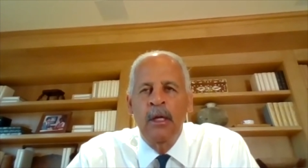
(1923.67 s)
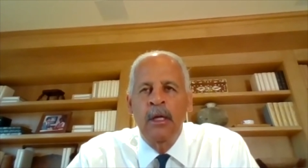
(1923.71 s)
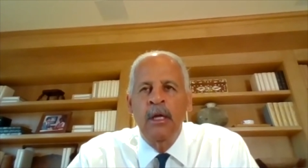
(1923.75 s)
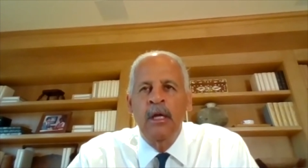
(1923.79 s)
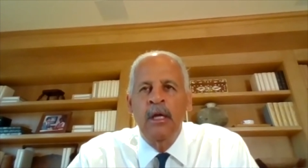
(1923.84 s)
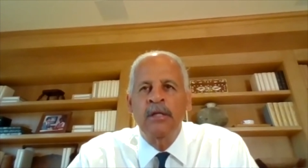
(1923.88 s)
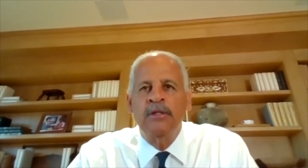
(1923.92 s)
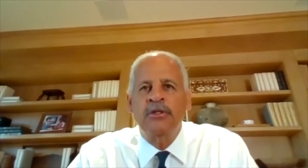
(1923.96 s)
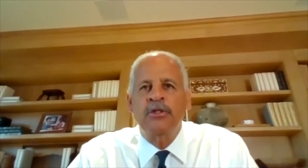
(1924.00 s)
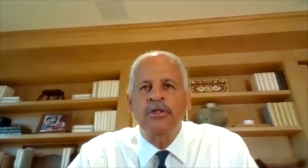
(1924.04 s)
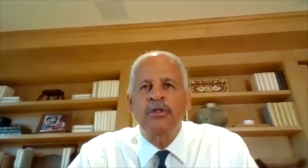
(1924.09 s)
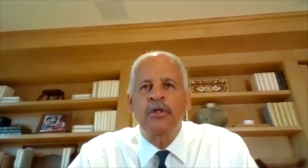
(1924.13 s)

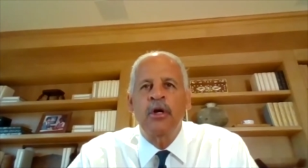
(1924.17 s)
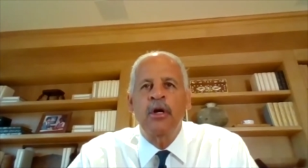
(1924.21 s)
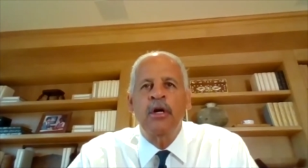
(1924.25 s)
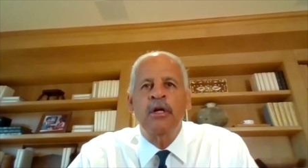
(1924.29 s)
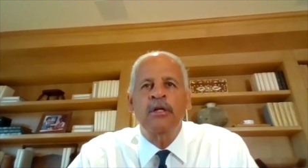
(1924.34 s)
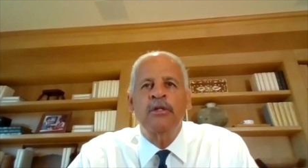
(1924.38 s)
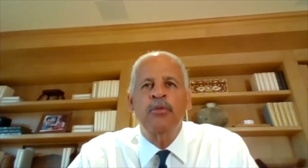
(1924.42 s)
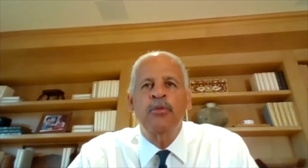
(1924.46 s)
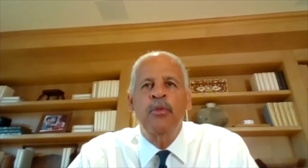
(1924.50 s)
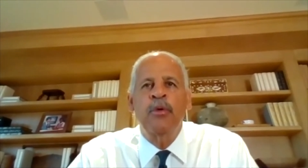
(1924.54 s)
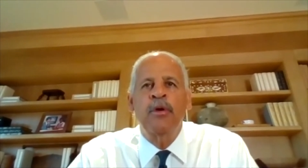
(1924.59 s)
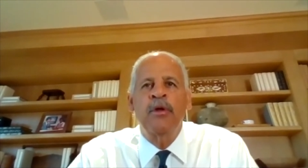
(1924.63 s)
It
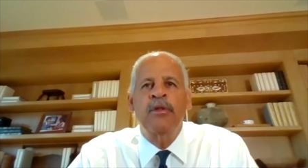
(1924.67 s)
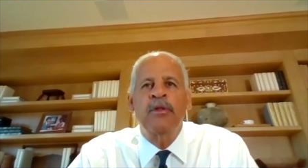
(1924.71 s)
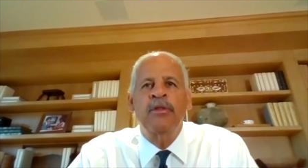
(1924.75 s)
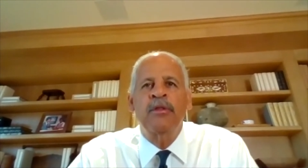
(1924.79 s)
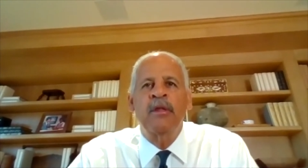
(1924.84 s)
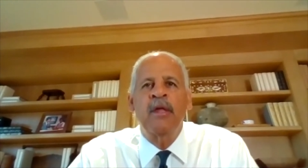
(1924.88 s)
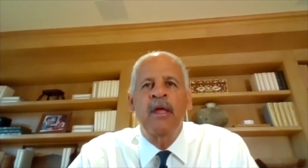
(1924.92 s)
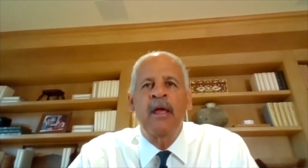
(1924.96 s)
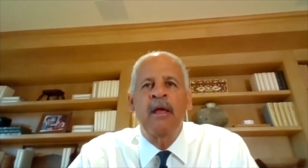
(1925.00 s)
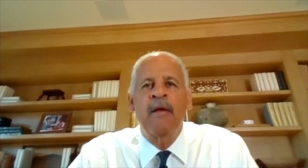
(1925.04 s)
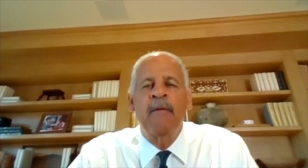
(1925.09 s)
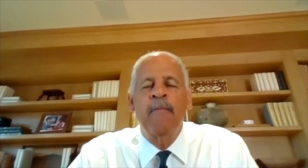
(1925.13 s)
starts with
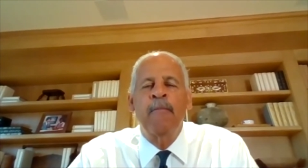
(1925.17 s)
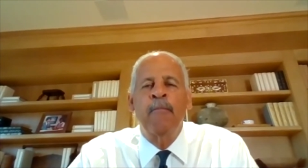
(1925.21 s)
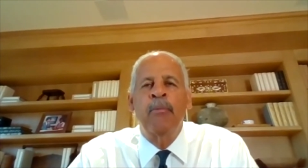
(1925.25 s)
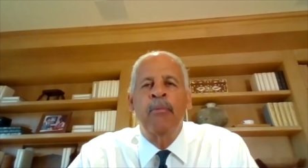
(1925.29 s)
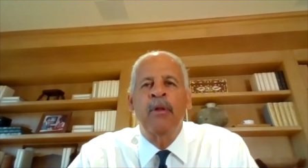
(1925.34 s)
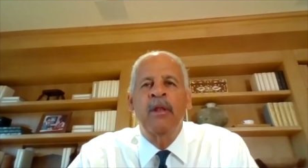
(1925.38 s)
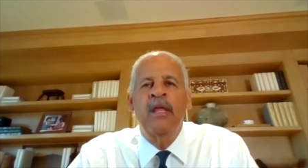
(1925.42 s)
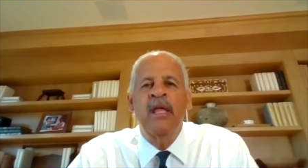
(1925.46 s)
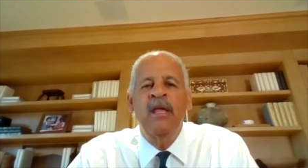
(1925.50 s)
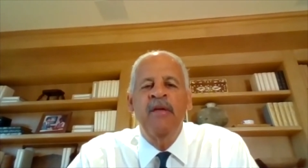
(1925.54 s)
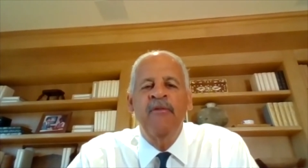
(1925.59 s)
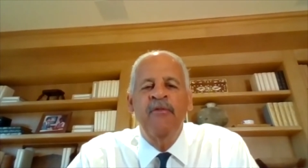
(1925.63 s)

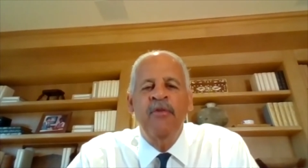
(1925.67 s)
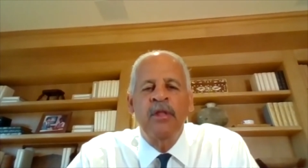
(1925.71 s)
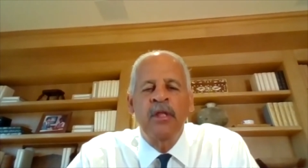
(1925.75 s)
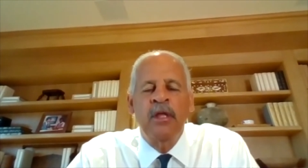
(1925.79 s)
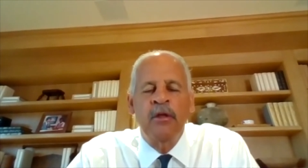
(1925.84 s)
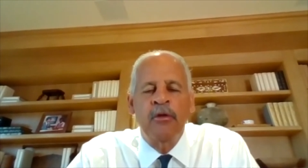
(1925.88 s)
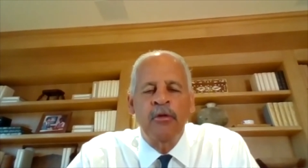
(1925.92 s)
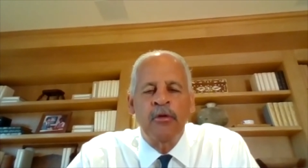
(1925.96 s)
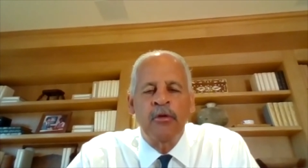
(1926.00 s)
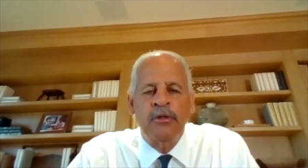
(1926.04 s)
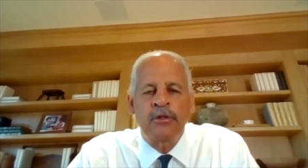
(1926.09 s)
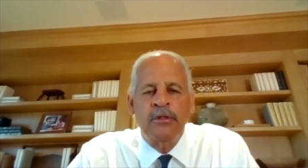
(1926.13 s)
believing
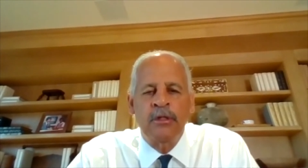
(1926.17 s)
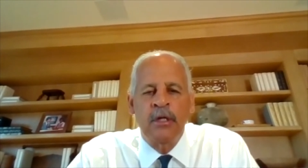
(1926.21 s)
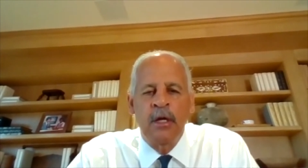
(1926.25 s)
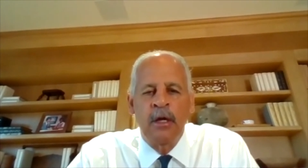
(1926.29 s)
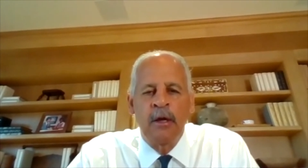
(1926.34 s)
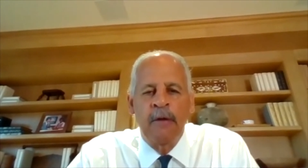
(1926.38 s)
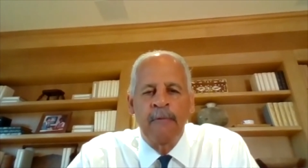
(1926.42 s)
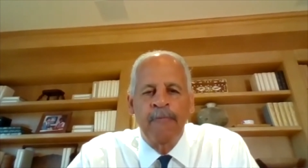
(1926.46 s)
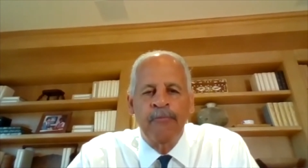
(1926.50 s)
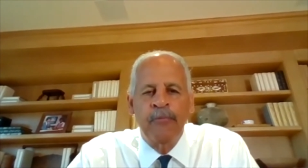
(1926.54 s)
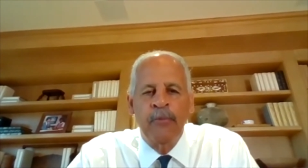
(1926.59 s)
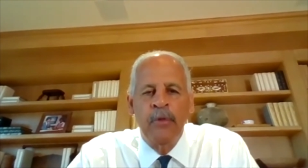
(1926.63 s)
in
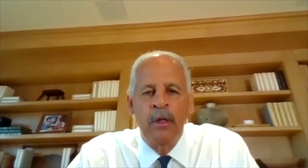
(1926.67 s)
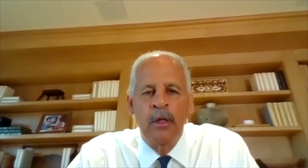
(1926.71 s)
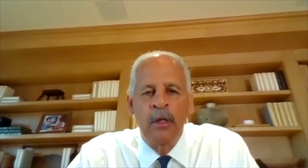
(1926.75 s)
yourself.